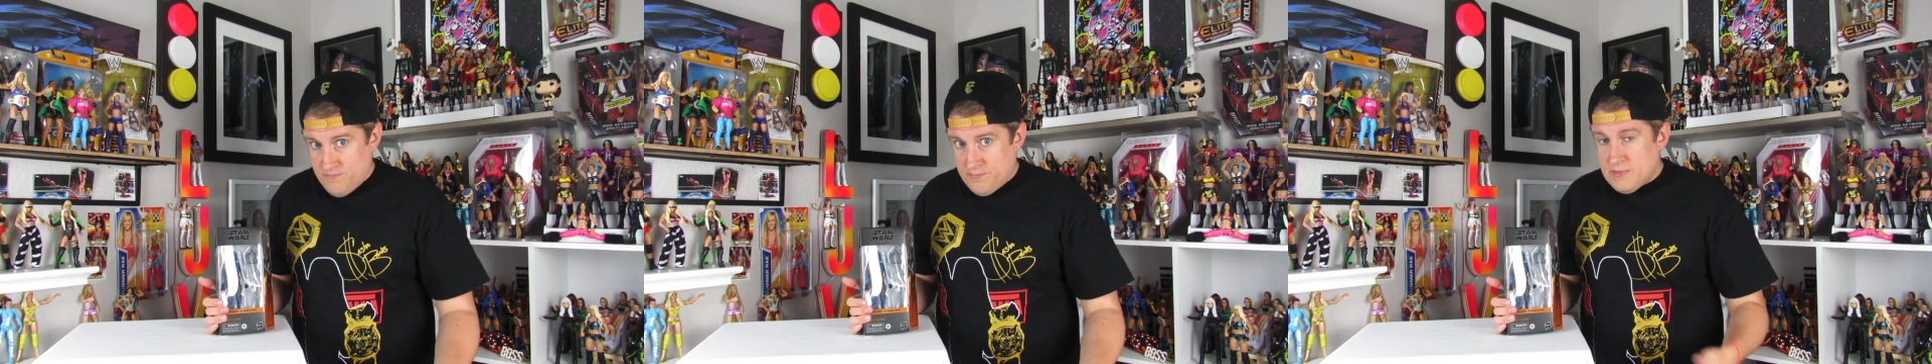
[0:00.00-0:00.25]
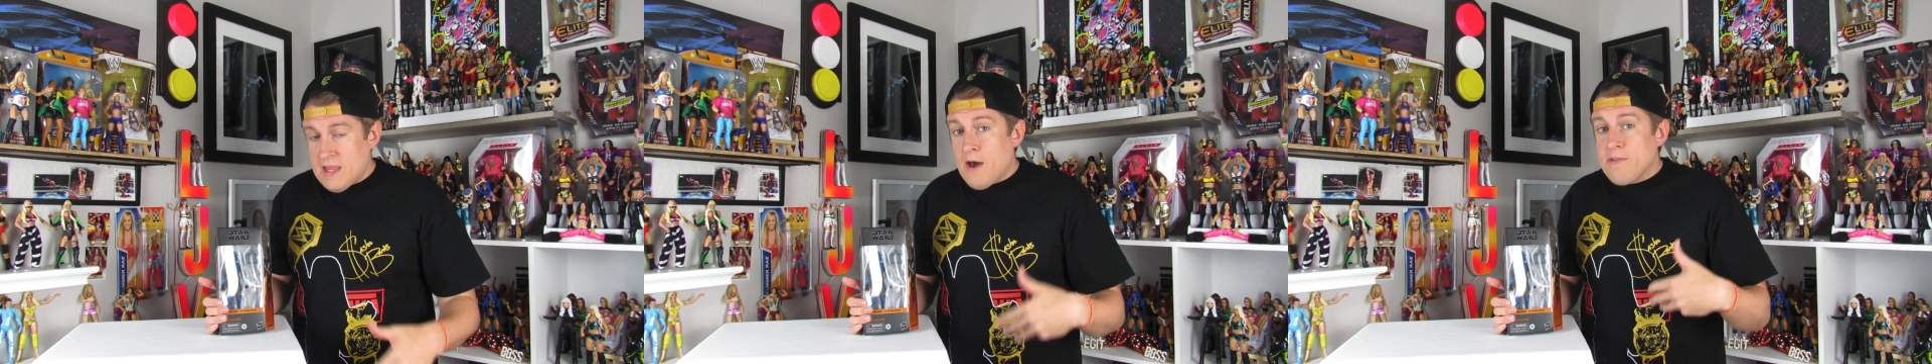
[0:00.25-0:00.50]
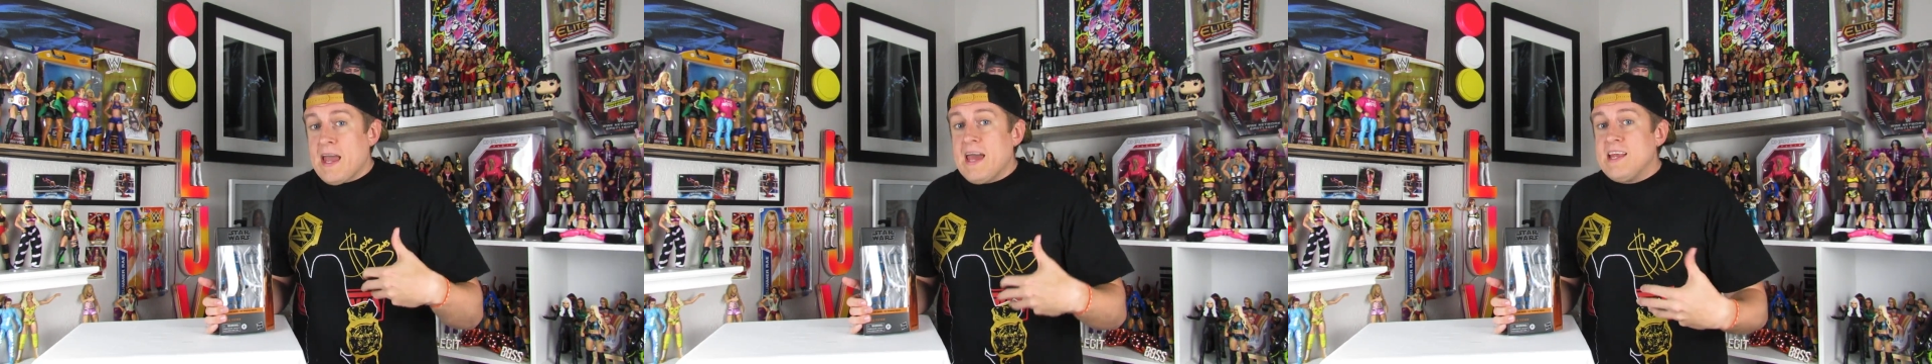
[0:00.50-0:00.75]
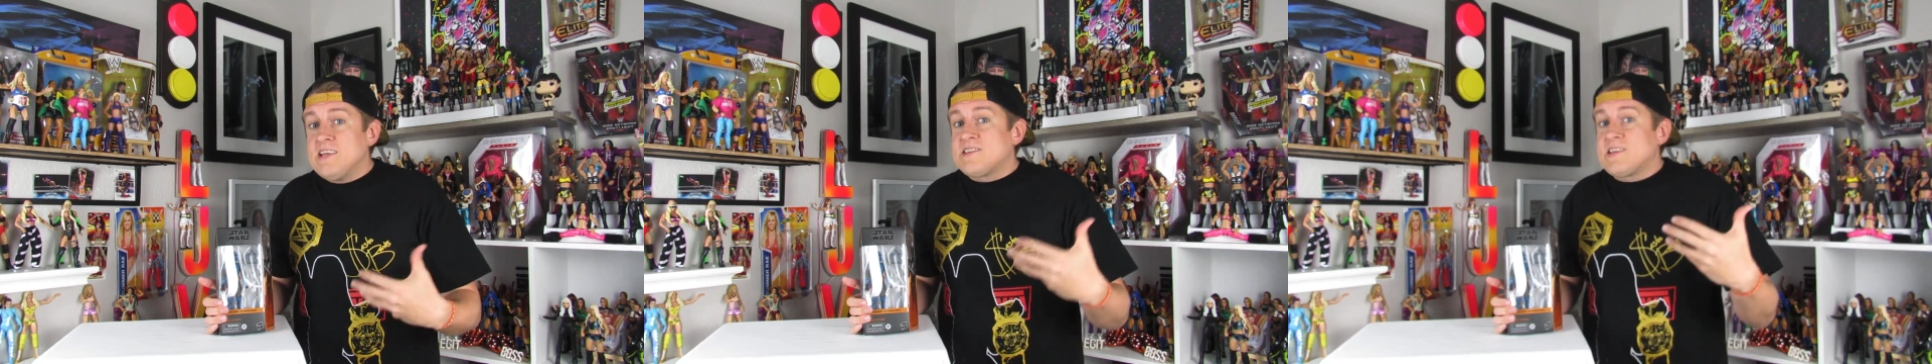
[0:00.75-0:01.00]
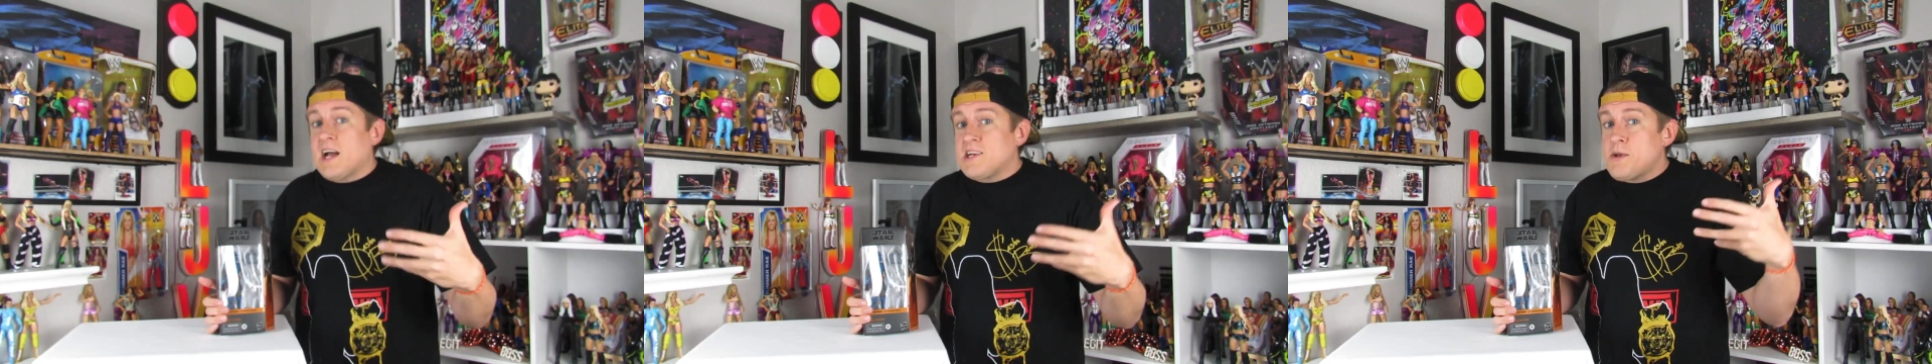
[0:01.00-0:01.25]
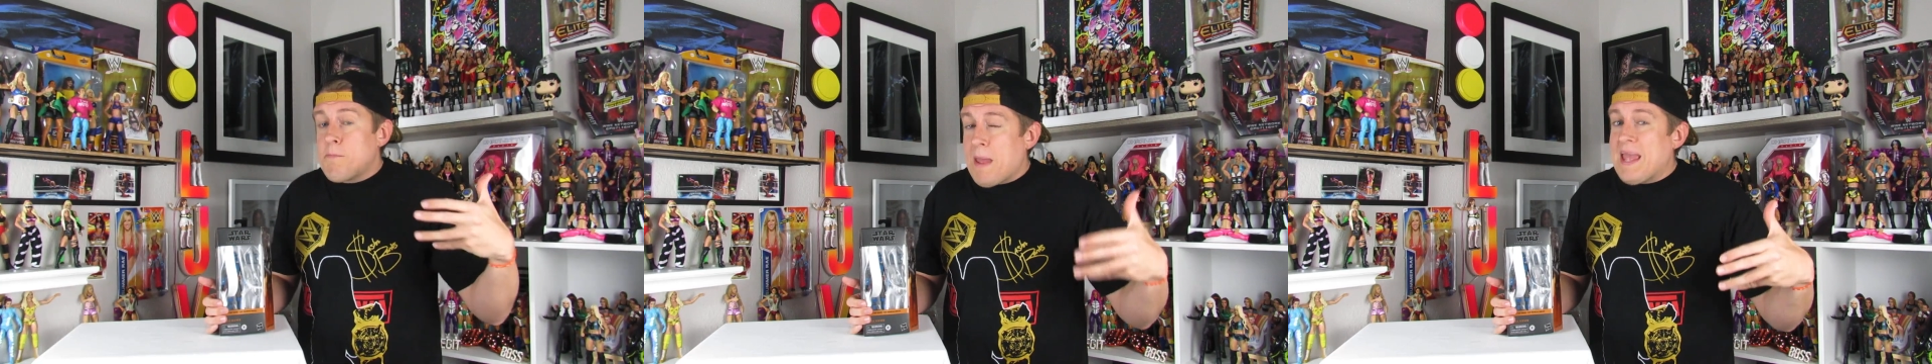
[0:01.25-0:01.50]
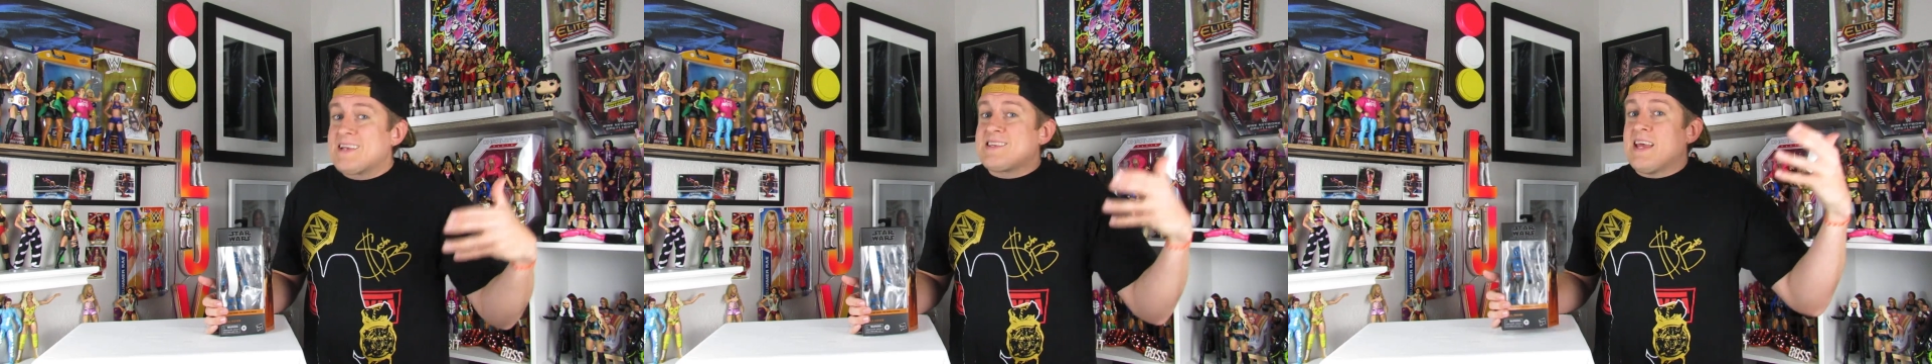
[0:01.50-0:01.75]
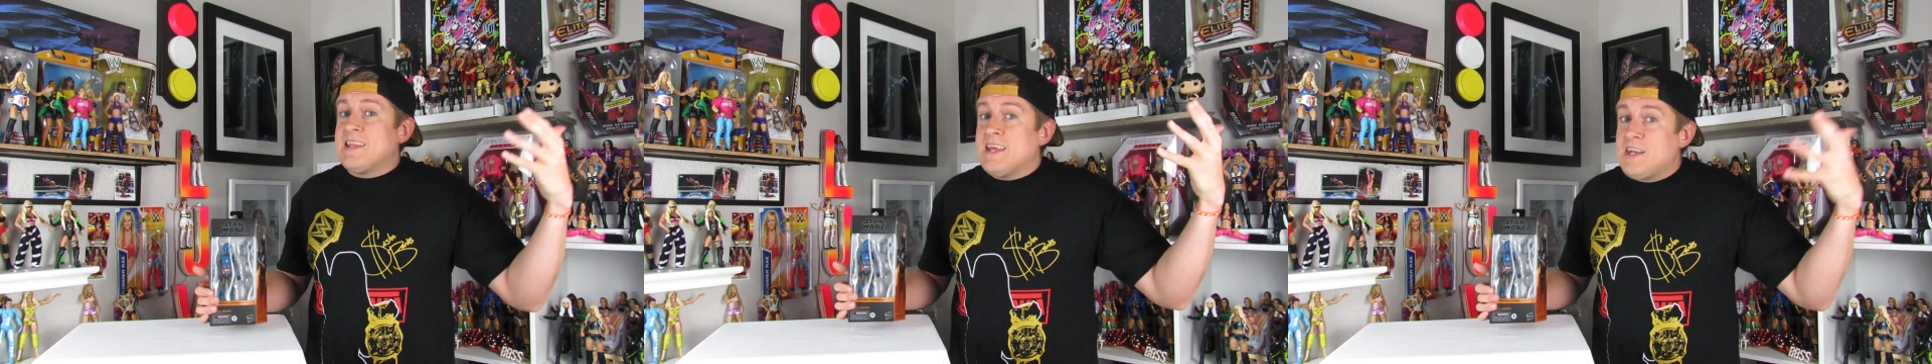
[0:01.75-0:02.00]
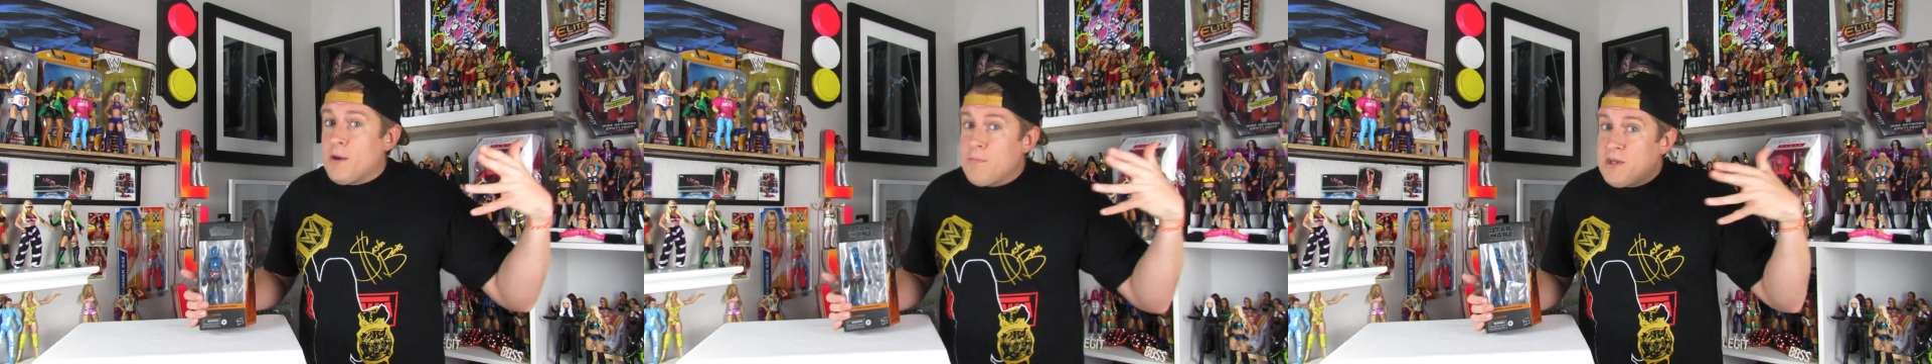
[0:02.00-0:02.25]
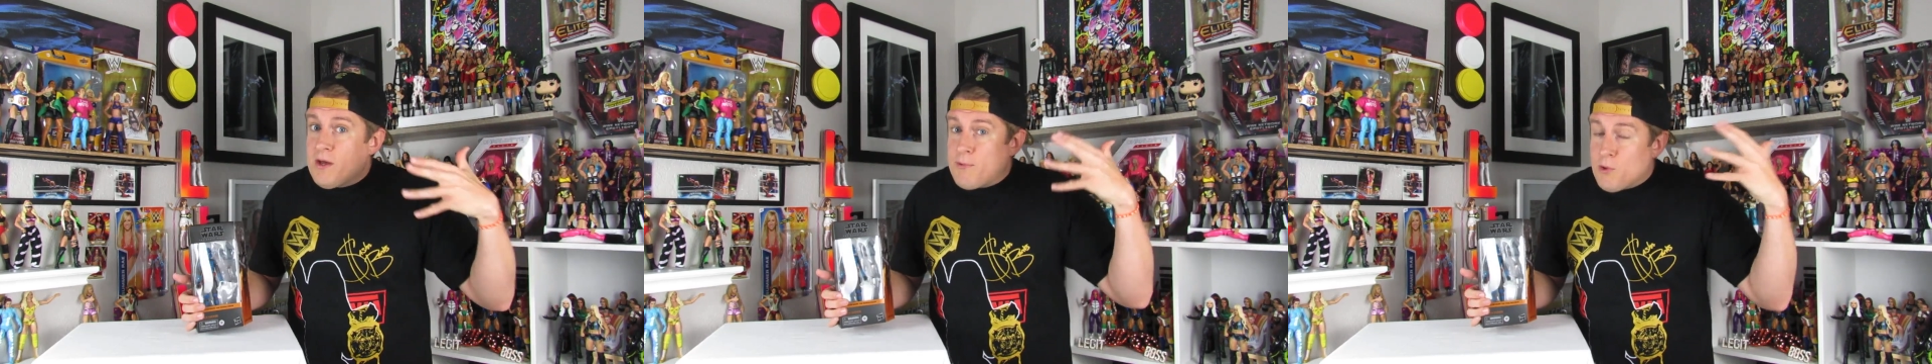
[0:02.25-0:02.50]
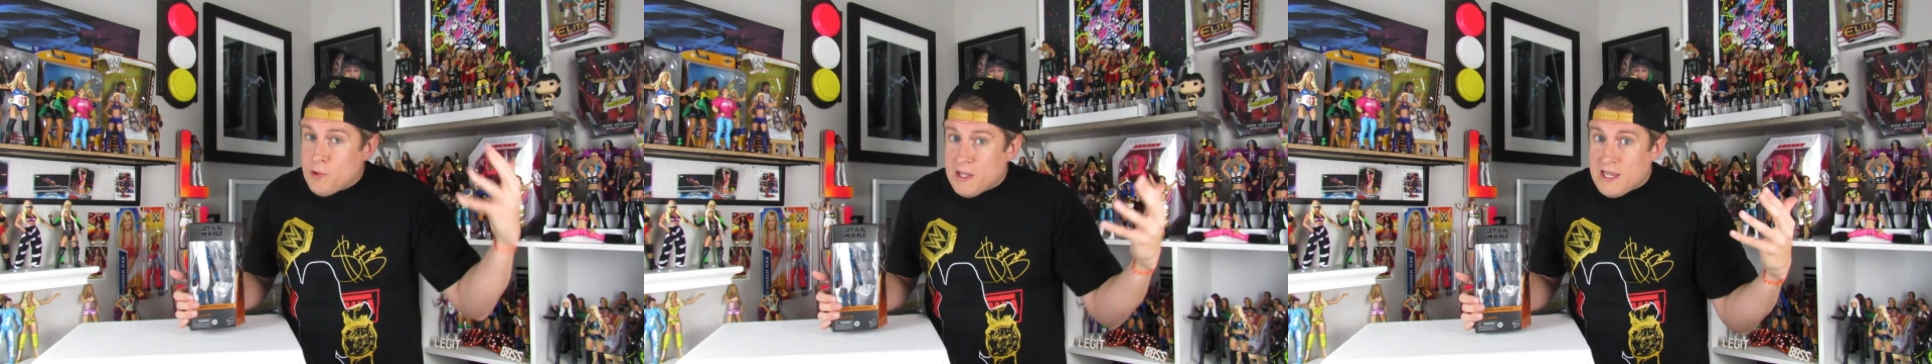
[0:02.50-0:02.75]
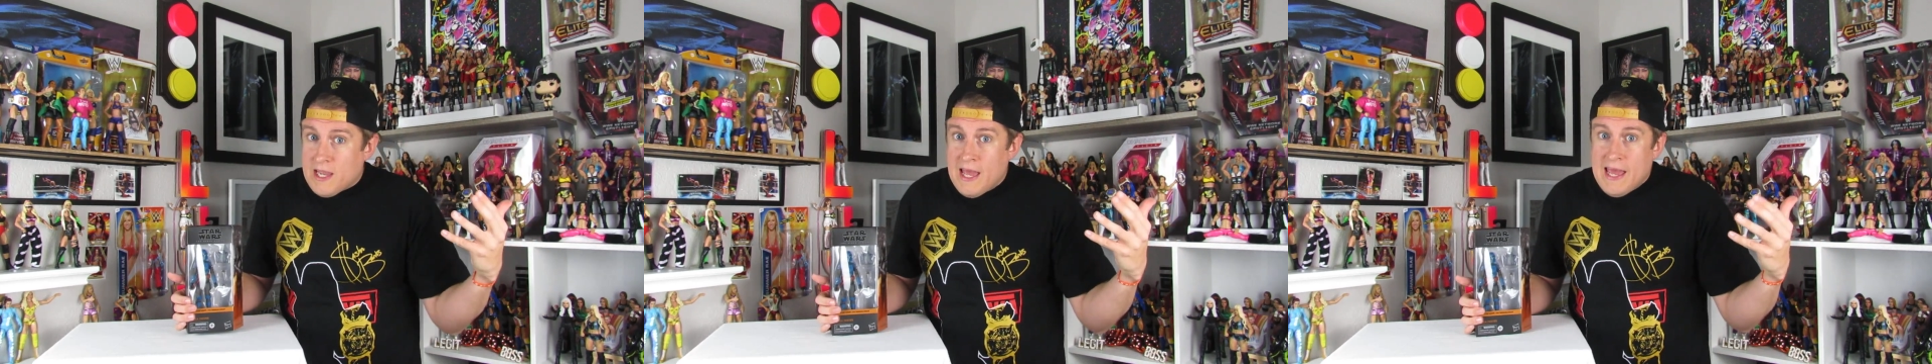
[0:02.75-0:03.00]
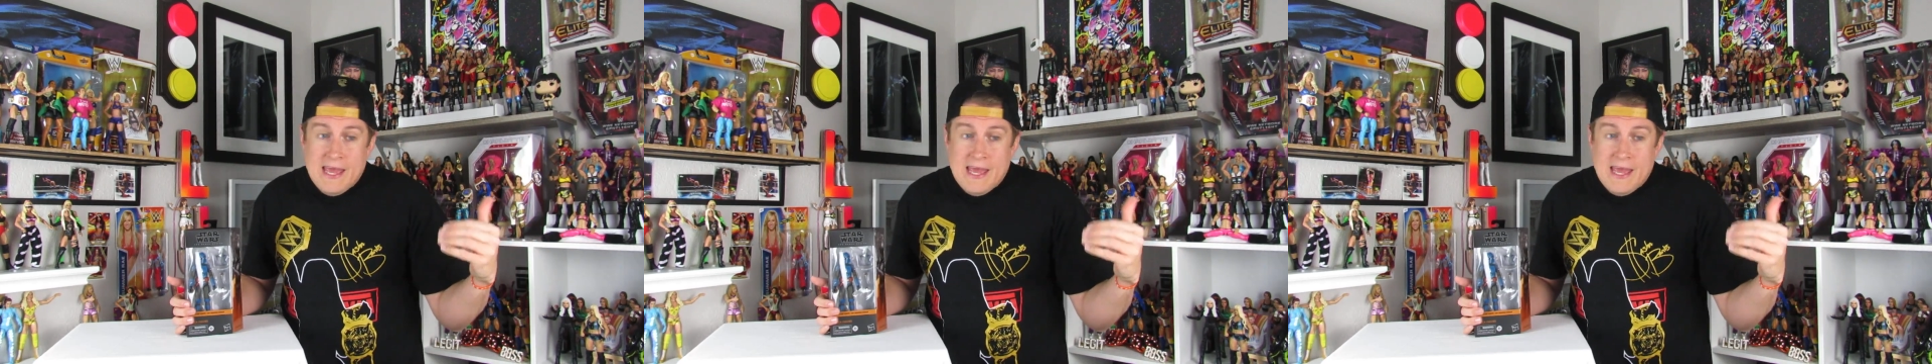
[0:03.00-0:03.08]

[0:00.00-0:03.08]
Now, that is Sasha Banks in the WWE,